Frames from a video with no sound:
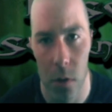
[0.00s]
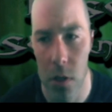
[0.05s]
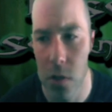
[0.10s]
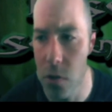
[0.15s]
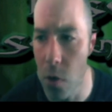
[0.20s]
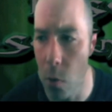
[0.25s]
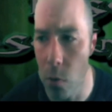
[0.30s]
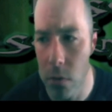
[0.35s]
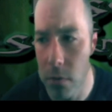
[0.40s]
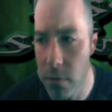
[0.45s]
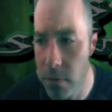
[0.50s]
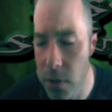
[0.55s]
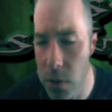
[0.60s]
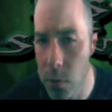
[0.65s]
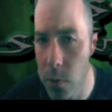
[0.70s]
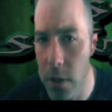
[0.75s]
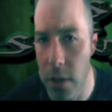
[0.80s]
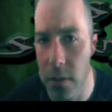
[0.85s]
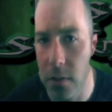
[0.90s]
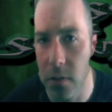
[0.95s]
Don't
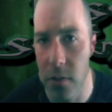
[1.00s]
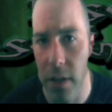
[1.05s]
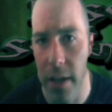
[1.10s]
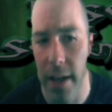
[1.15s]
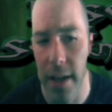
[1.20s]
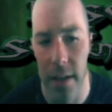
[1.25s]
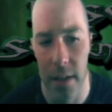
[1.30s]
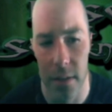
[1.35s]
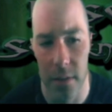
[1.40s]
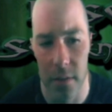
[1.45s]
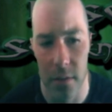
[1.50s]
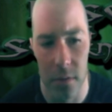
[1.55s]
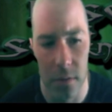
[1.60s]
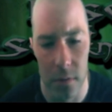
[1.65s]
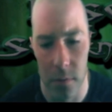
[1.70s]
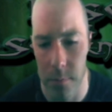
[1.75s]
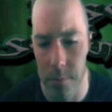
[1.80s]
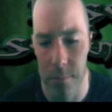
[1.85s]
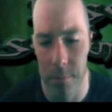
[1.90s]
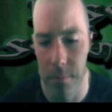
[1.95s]
view us
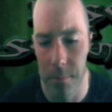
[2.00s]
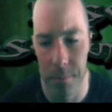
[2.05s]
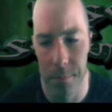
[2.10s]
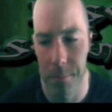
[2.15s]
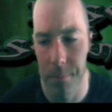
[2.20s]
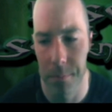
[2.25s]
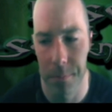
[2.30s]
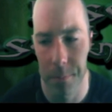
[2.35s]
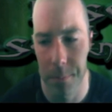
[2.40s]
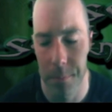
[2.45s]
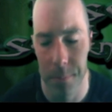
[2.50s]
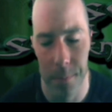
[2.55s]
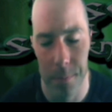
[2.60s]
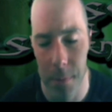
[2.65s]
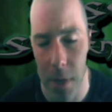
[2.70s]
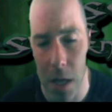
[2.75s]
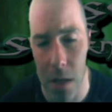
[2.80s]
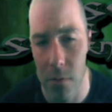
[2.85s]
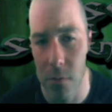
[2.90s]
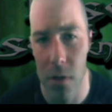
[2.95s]
as,
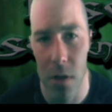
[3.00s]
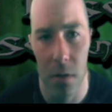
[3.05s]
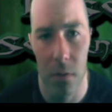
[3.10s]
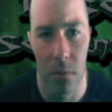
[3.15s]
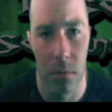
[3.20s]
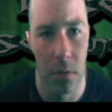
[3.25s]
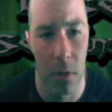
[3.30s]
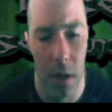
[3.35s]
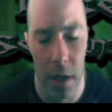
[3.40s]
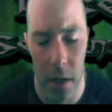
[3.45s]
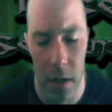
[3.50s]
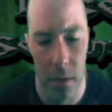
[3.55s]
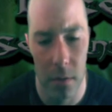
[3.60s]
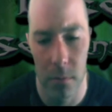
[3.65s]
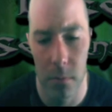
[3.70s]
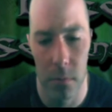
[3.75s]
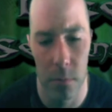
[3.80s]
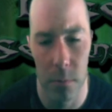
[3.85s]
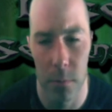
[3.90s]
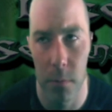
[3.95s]
I don't know,
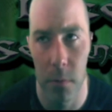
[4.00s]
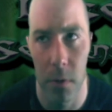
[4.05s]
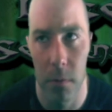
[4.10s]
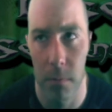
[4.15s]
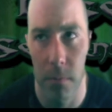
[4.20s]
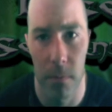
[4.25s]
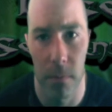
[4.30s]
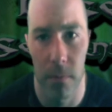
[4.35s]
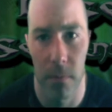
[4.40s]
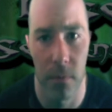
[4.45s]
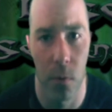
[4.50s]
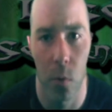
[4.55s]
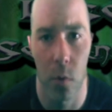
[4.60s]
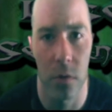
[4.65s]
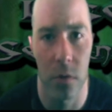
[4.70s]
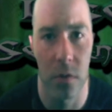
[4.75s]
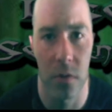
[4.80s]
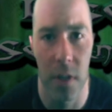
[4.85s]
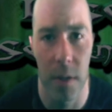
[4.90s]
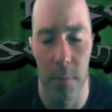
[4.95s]

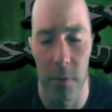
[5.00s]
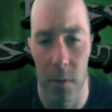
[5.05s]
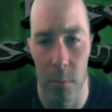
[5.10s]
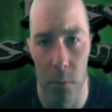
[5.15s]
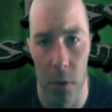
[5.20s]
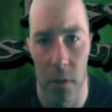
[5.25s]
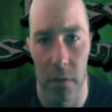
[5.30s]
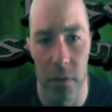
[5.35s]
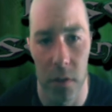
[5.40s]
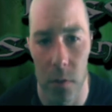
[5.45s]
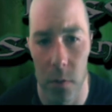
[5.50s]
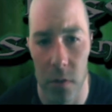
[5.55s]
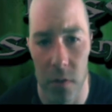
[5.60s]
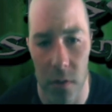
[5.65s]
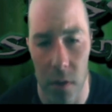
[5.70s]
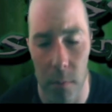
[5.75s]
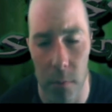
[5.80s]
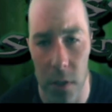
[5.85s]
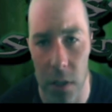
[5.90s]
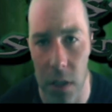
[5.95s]
4 steps above you or
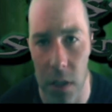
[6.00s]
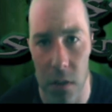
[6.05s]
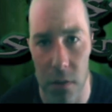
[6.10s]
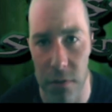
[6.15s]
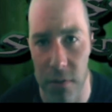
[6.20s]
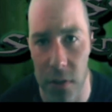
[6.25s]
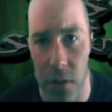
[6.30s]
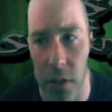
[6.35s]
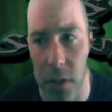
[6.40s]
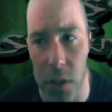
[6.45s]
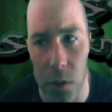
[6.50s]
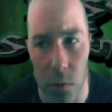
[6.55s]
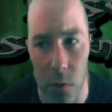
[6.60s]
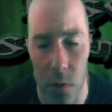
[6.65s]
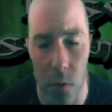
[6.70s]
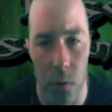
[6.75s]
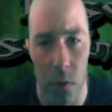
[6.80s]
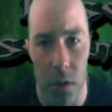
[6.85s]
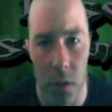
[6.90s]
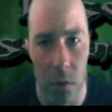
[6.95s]
something, and you feel like you
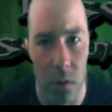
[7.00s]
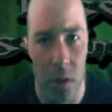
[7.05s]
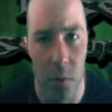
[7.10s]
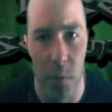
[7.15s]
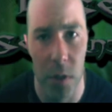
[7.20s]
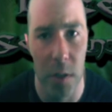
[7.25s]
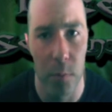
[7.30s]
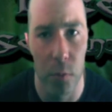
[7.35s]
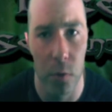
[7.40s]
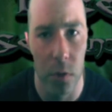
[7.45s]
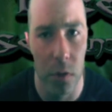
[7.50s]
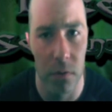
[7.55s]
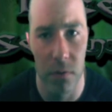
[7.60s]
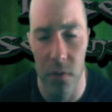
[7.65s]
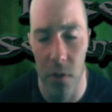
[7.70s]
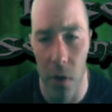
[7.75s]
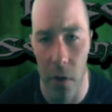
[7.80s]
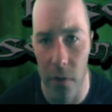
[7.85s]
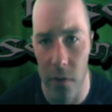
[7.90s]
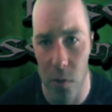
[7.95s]
can only go to the people you've
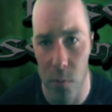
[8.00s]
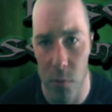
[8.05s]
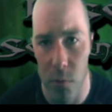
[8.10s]
talked to